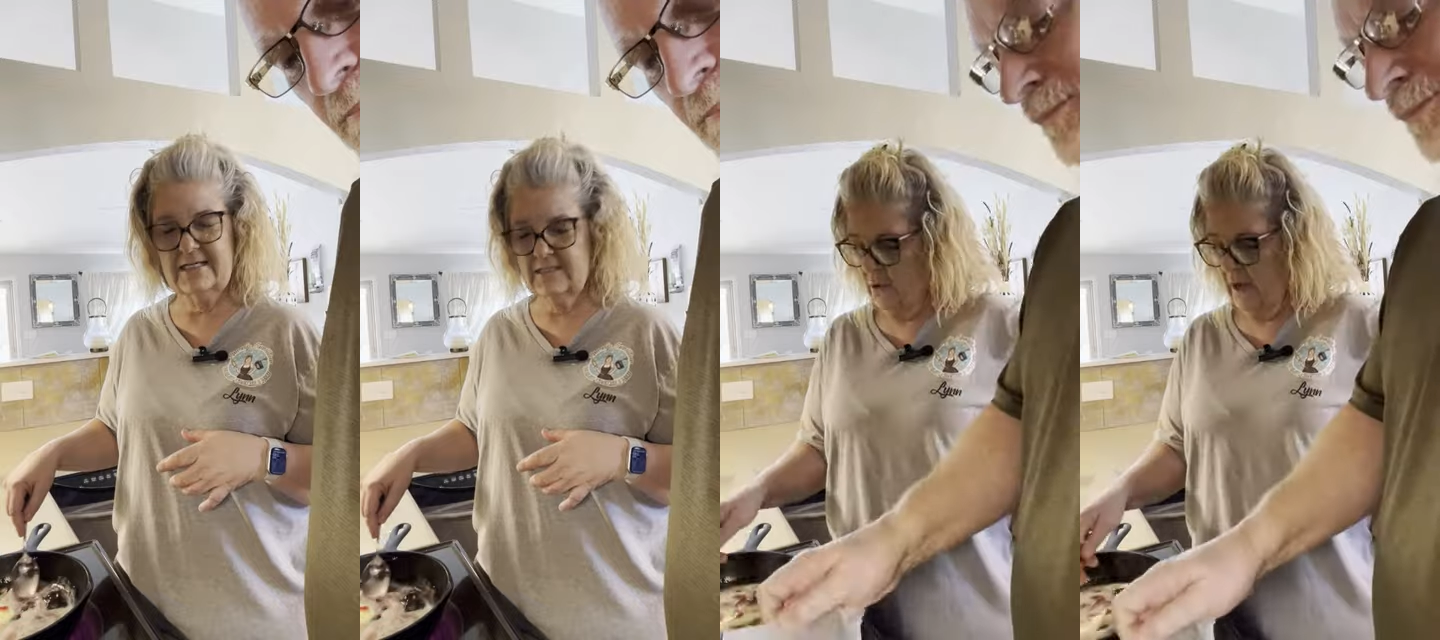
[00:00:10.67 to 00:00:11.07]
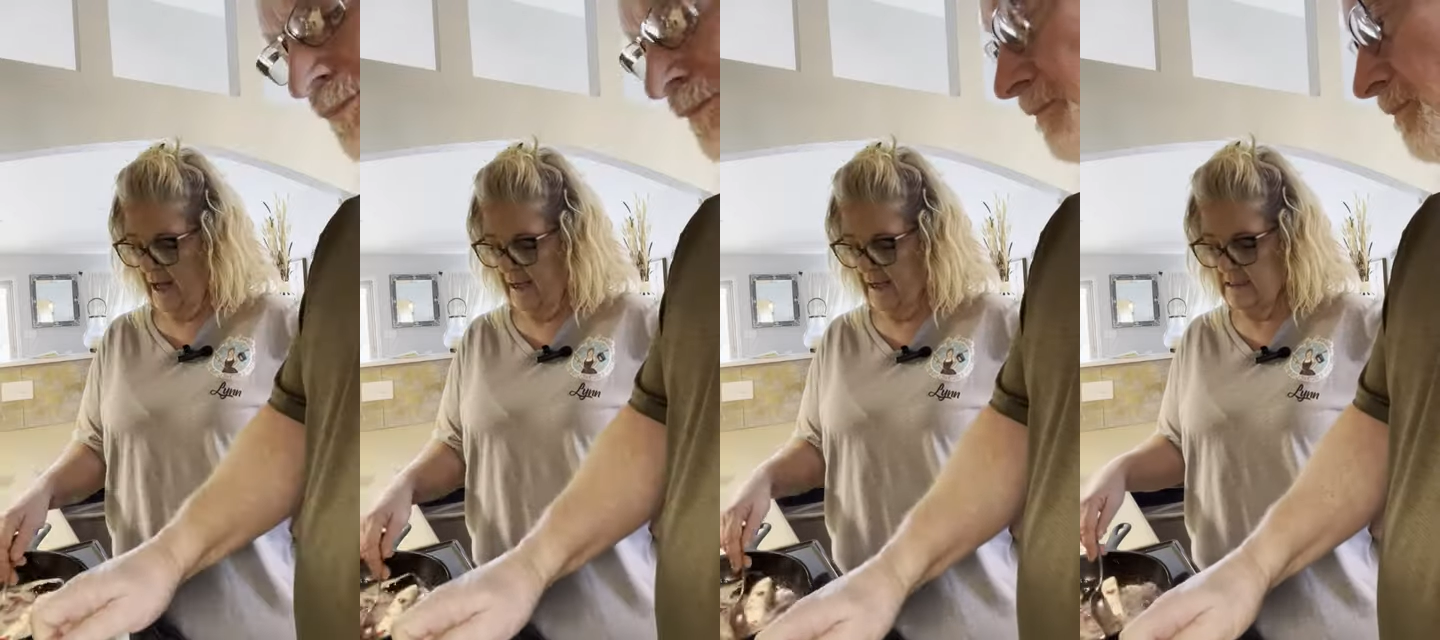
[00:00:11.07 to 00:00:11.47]
So
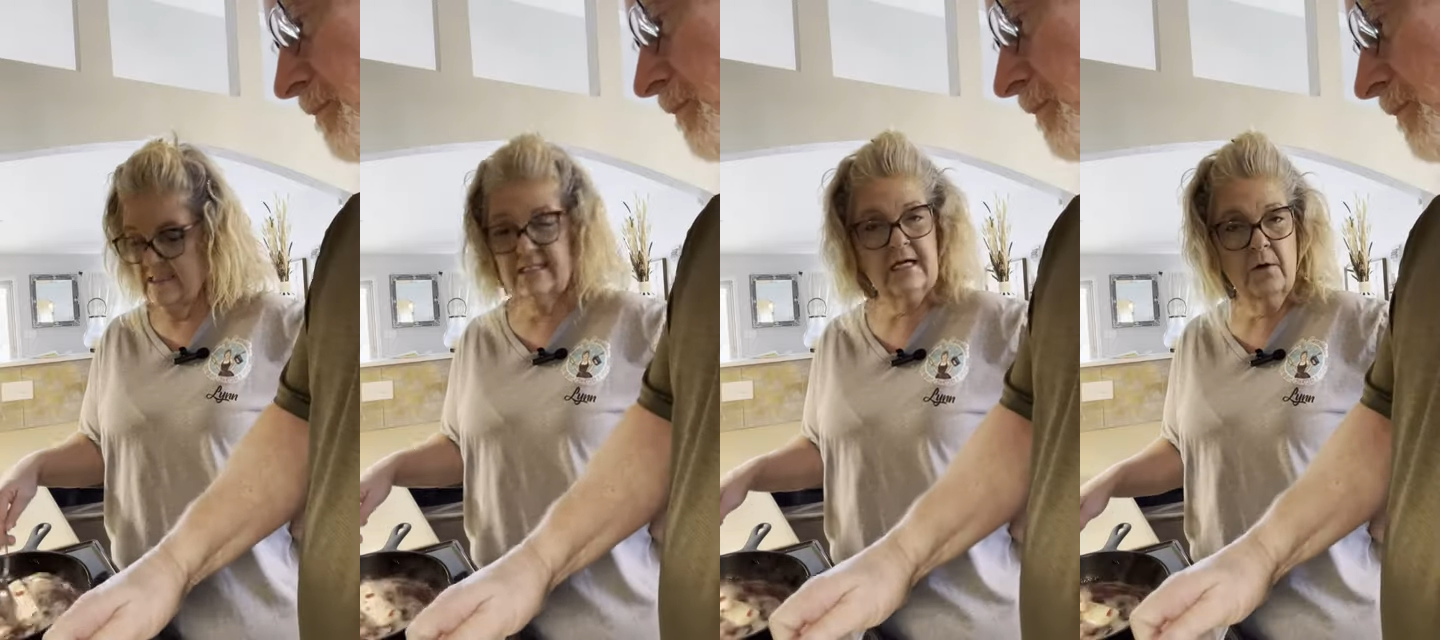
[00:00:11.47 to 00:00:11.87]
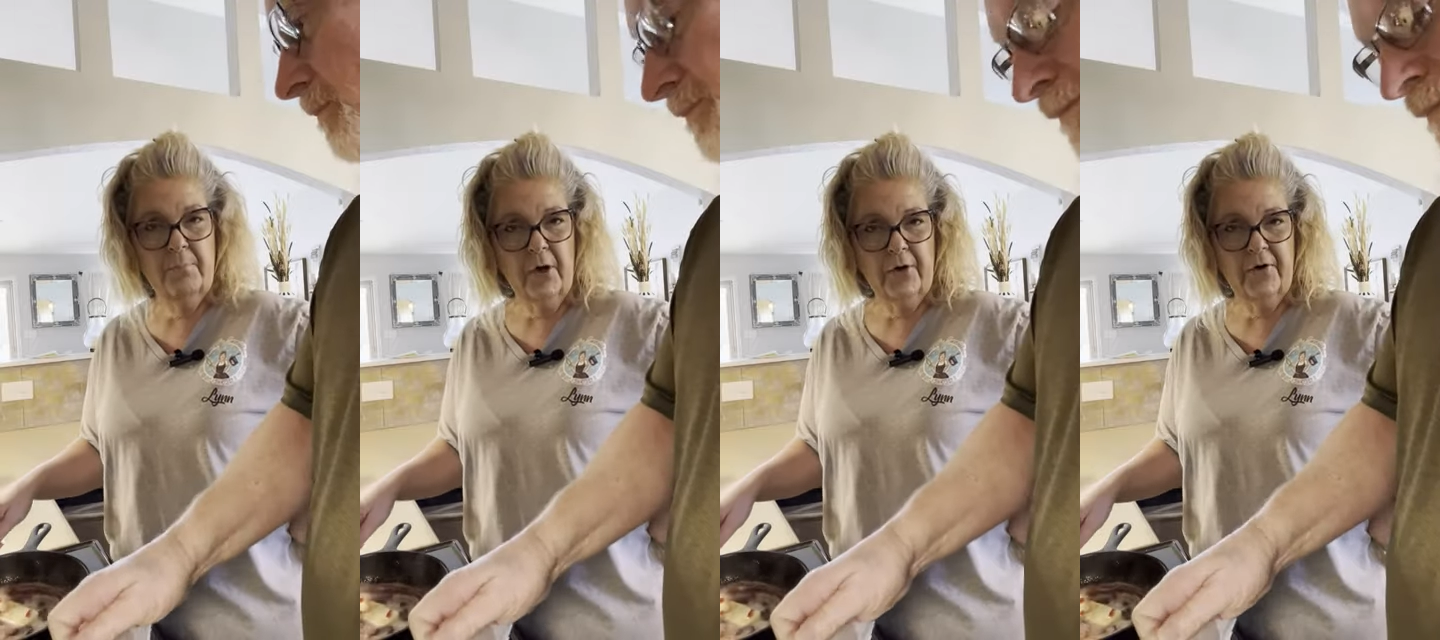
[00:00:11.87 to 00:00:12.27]
I got a stick of
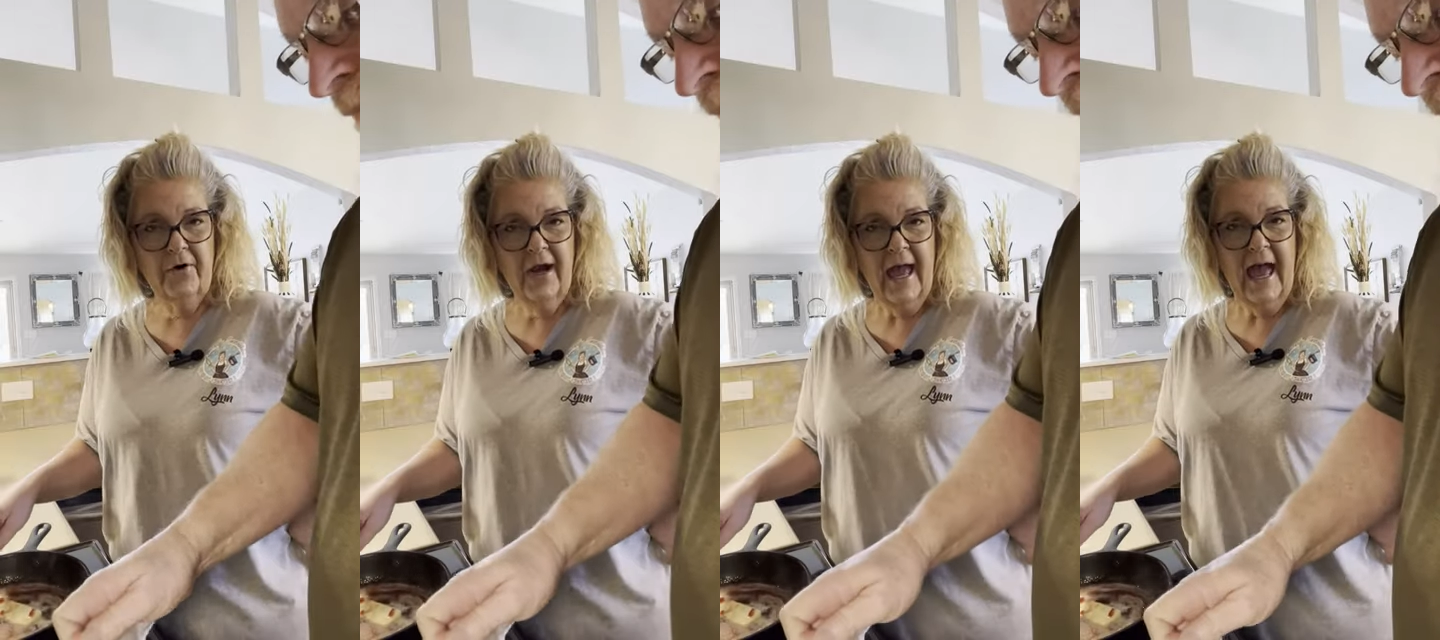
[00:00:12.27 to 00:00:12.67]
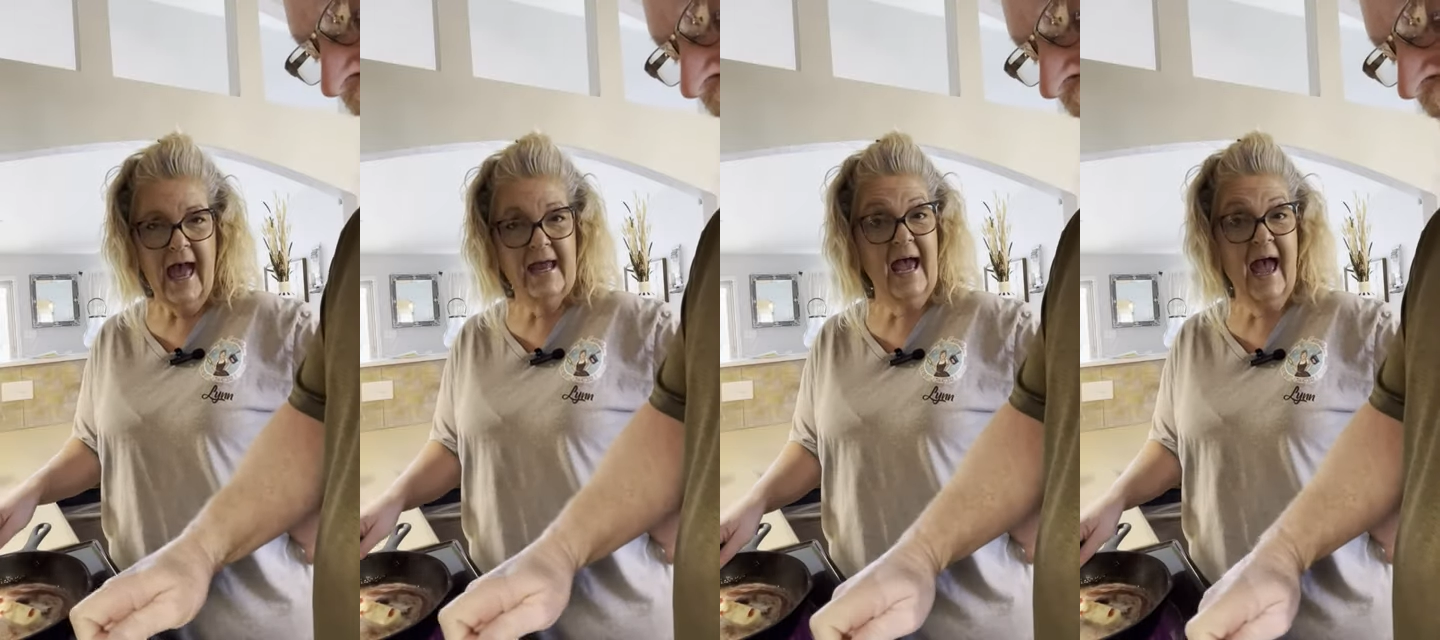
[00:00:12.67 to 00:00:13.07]
butter
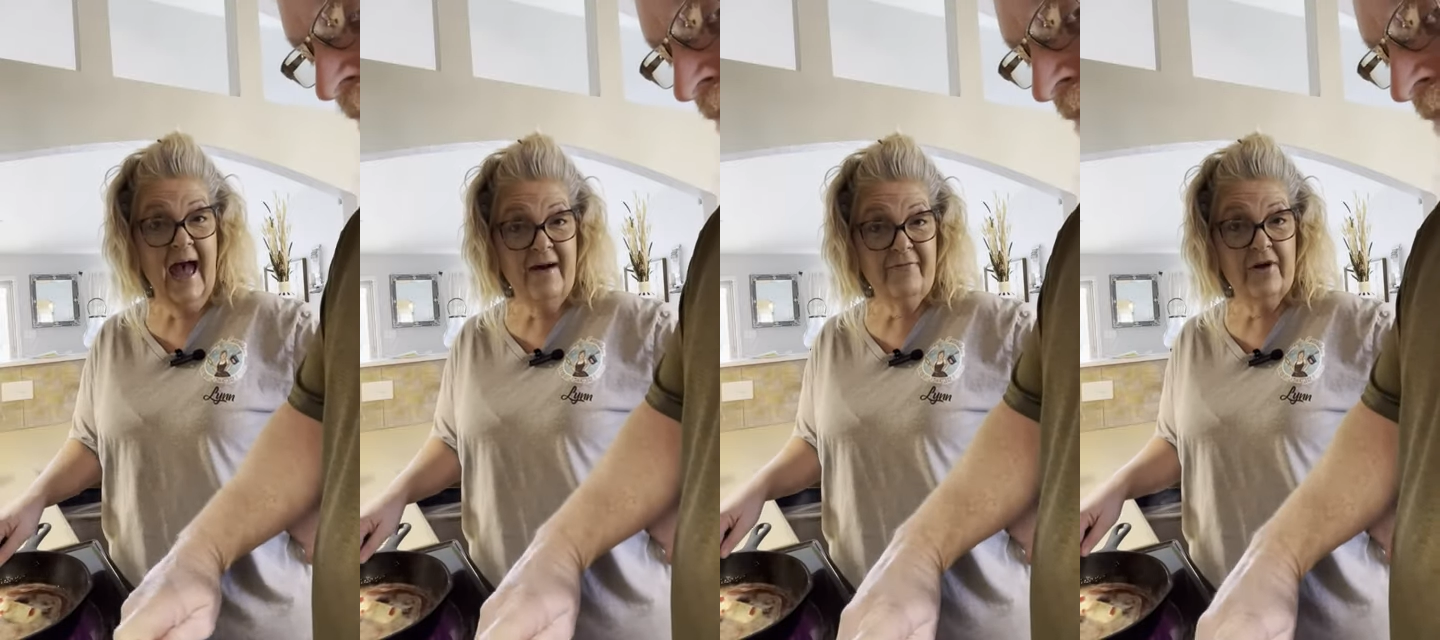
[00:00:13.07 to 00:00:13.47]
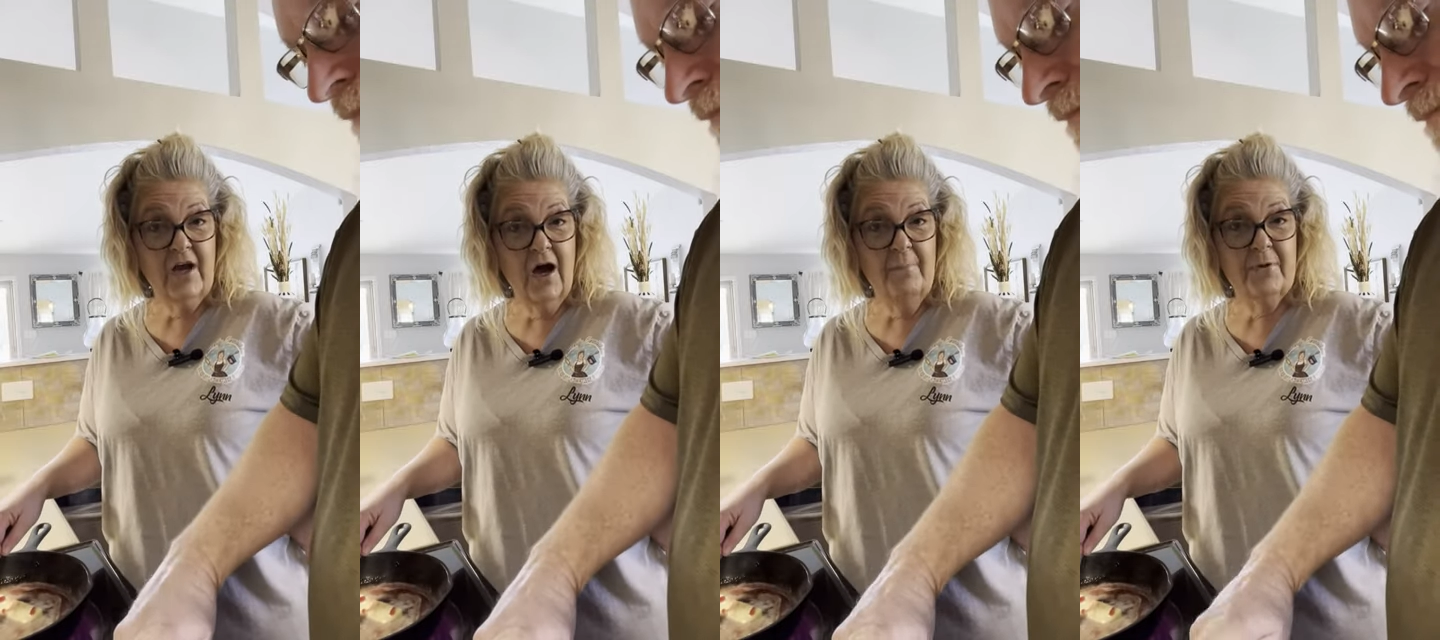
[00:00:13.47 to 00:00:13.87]
and a half a
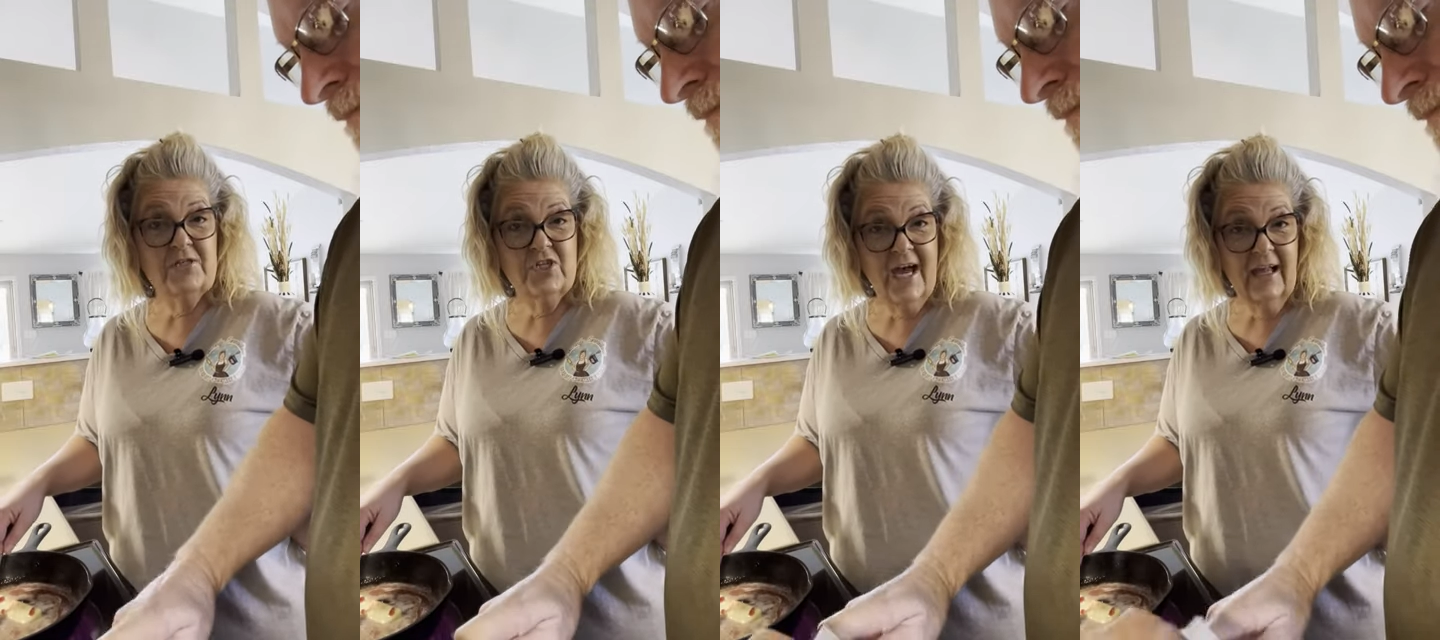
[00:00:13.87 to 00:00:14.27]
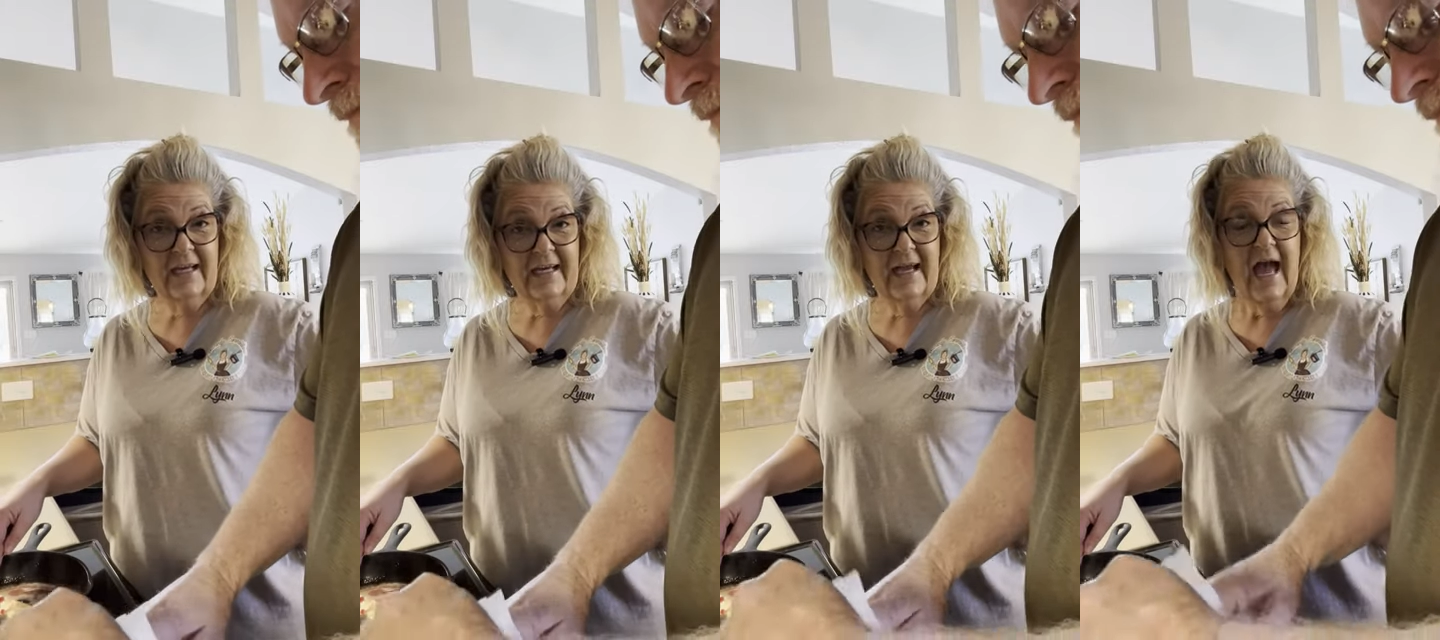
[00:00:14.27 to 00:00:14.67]
cup of jelly,